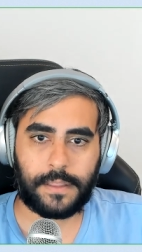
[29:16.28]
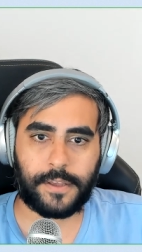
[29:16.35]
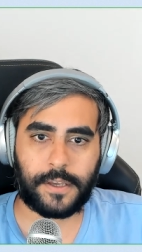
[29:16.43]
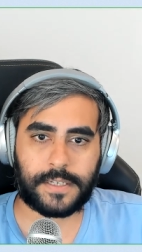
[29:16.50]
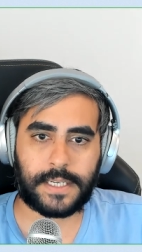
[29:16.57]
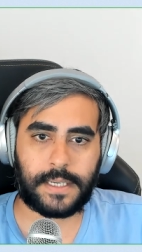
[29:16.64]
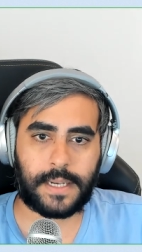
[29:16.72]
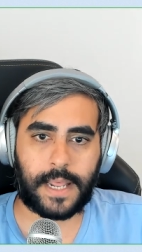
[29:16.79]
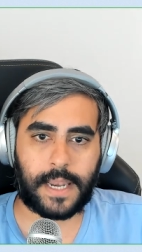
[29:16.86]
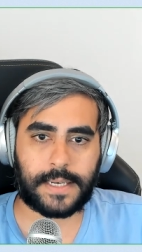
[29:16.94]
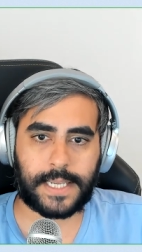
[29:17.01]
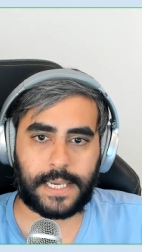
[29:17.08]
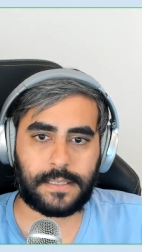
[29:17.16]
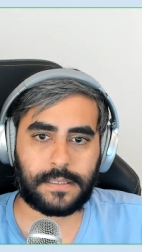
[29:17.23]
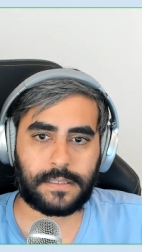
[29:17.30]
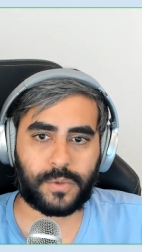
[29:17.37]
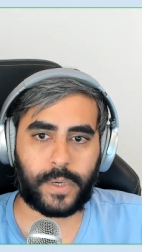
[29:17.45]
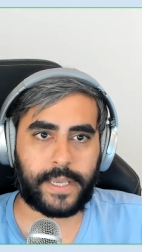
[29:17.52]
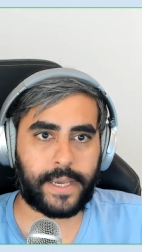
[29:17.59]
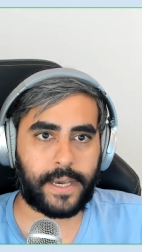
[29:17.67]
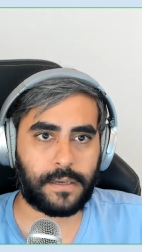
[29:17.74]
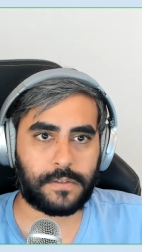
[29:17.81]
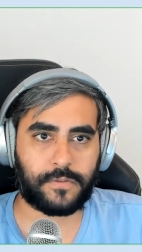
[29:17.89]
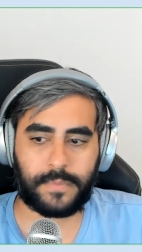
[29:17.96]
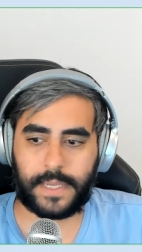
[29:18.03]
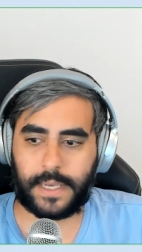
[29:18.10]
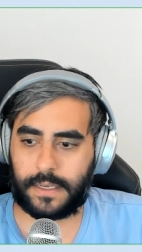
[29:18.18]
13 days and 20 hours
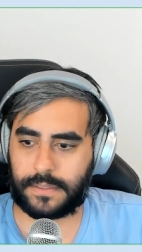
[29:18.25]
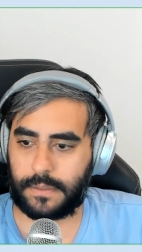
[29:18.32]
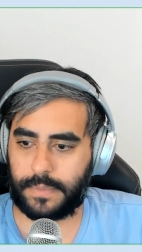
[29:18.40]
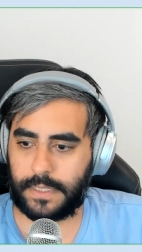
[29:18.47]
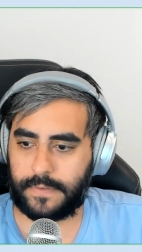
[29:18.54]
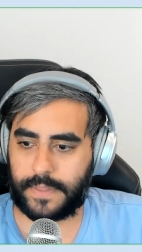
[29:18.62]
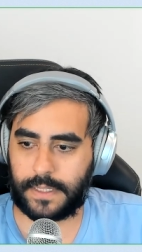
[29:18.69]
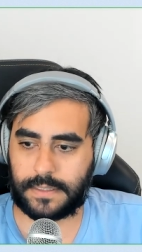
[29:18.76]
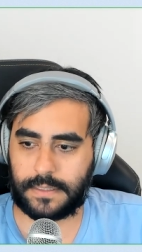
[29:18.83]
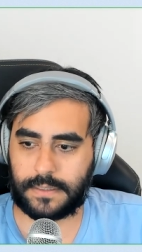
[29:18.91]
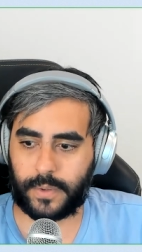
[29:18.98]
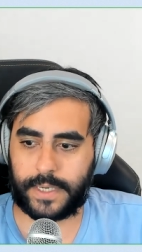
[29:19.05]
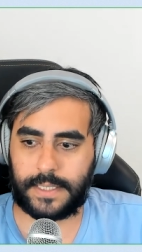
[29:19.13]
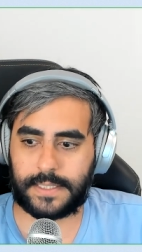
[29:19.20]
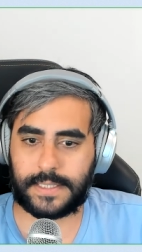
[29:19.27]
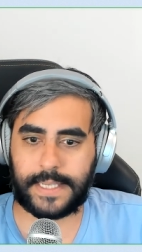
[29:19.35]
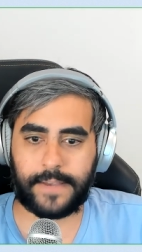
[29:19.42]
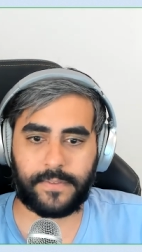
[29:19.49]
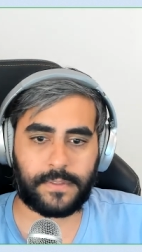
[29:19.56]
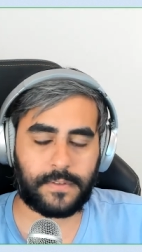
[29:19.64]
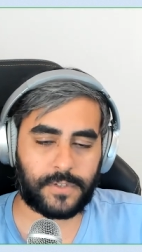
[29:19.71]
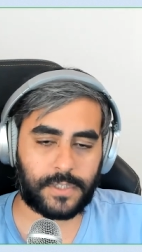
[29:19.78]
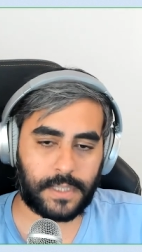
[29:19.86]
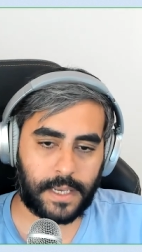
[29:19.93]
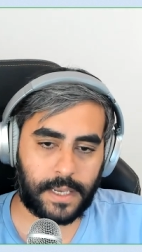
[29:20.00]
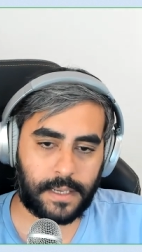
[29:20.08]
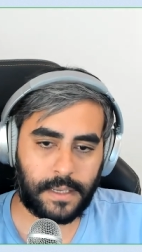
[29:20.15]
from now. So I believe that's the 27th of
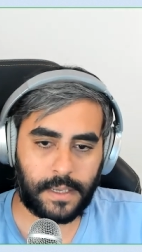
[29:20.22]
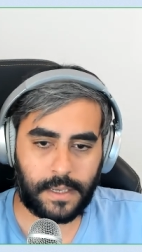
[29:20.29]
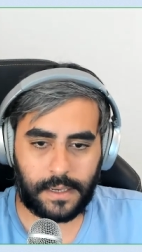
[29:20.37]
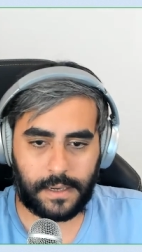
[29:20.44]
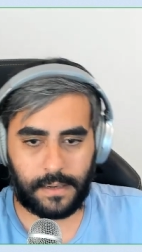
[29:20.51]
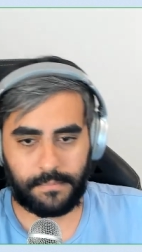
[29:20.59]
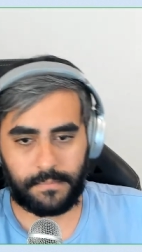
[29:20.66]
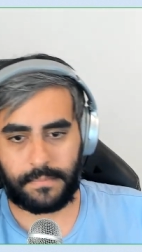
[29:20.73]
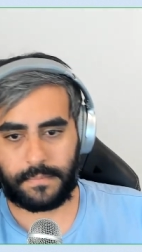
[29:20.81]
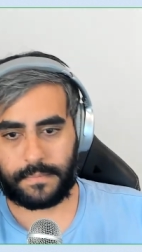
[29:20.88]
July. Um,